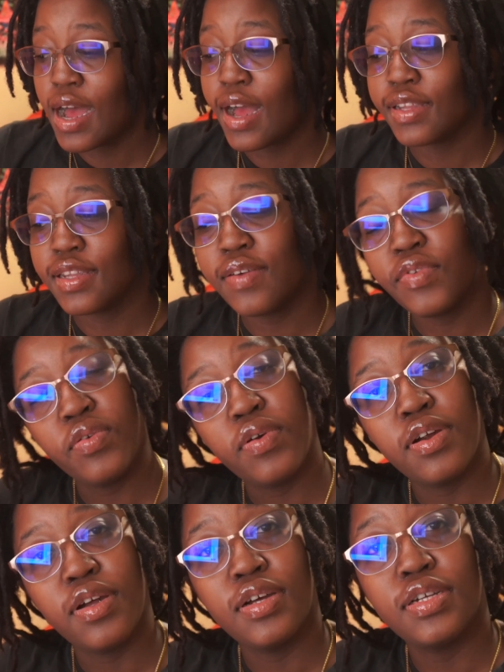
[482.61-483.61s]
I love you
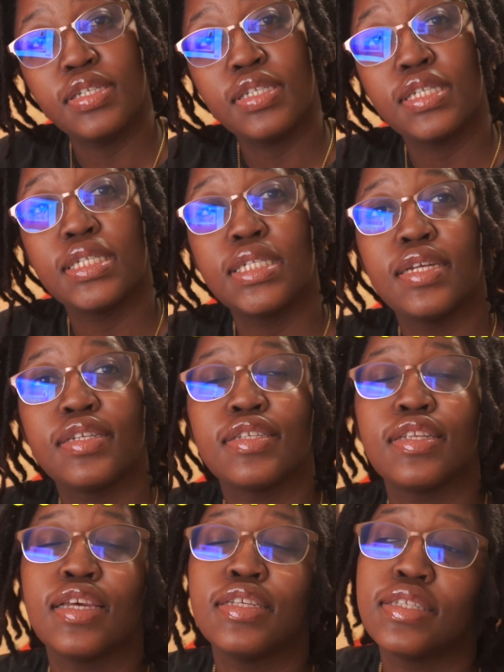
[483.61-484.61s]
girls.
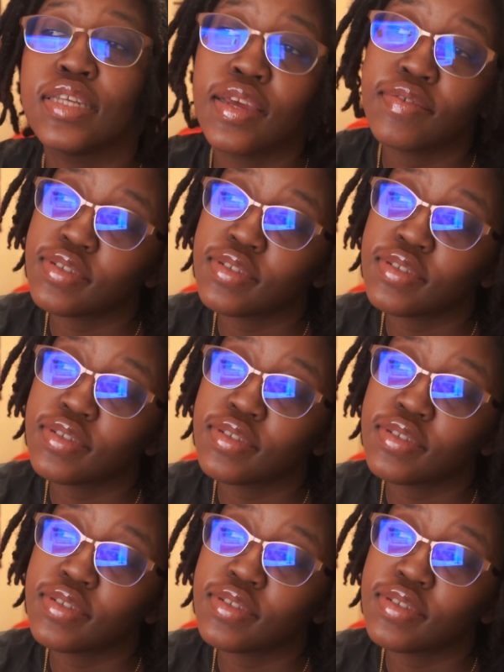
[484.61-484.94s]
Stay safe,